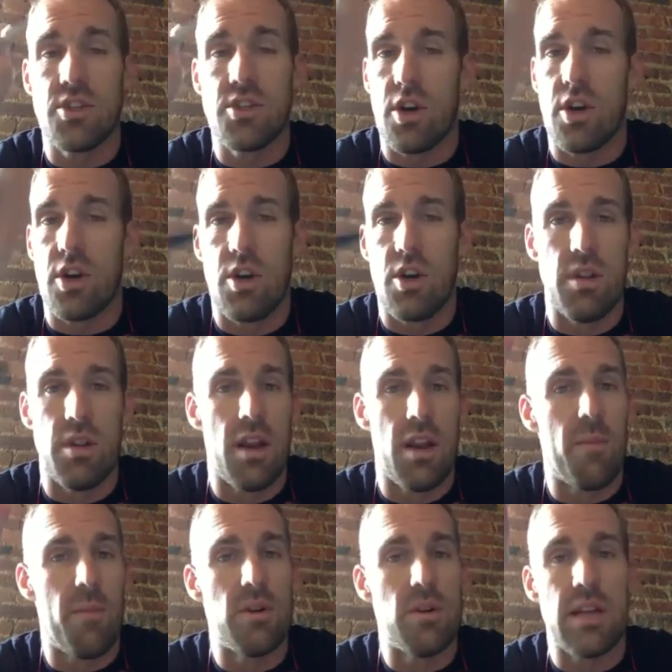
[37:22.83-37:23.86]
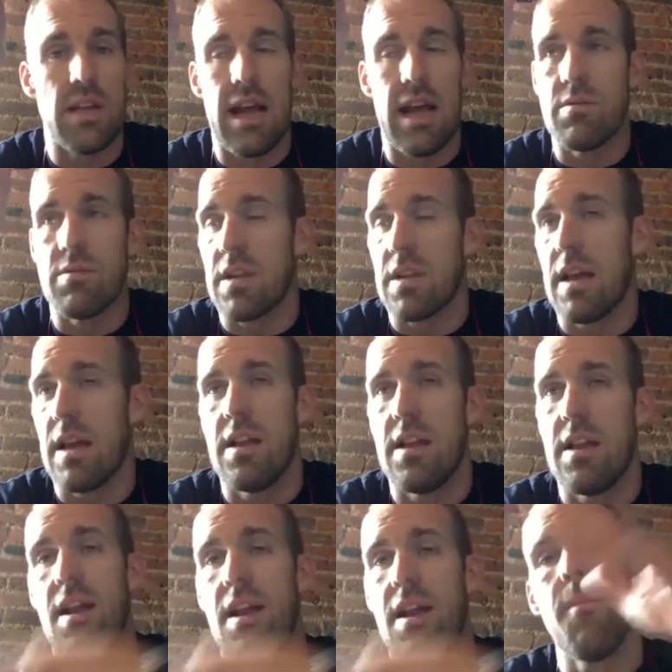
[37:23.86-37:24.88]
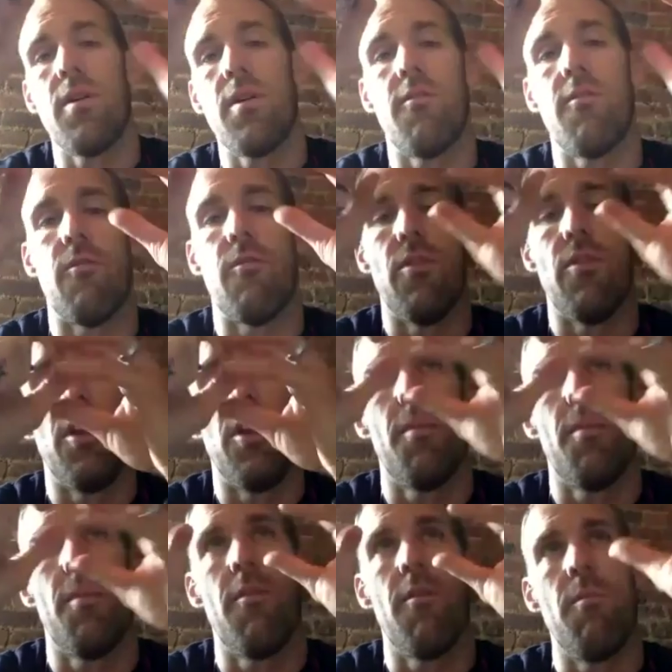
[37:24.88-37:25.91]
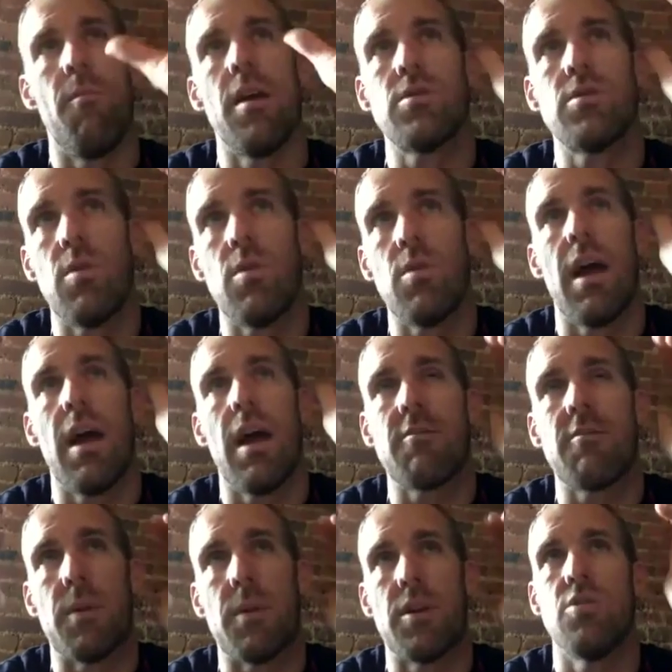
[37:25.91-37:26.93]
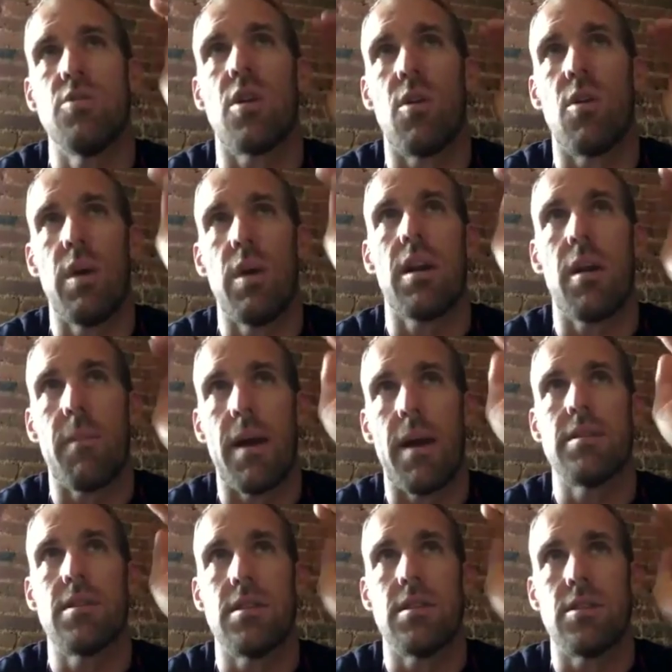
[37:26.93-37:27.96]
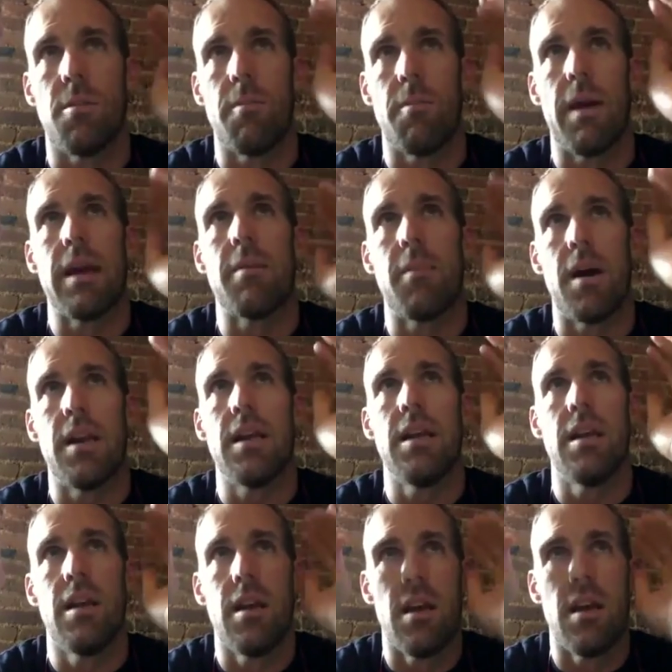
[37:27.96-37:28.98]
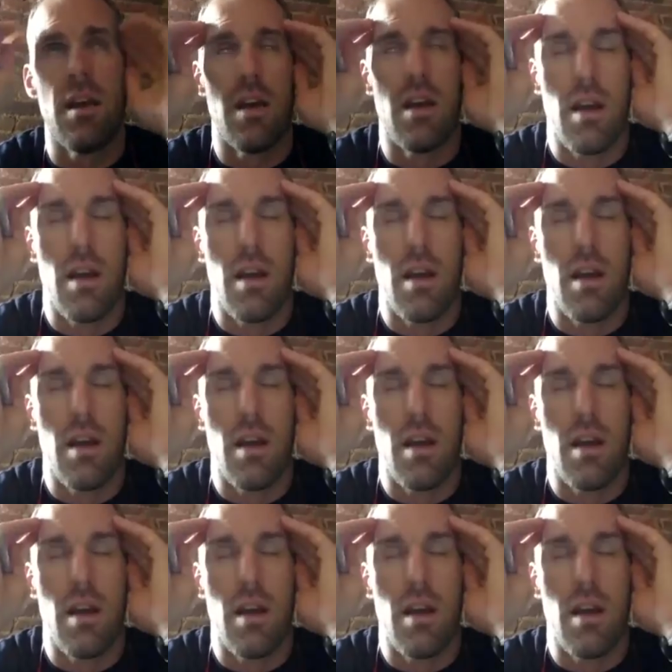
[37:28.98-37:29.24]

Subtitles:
and I started doing the numbers, and I was like, the number of meals that we would have to produce on a weekly basis to make money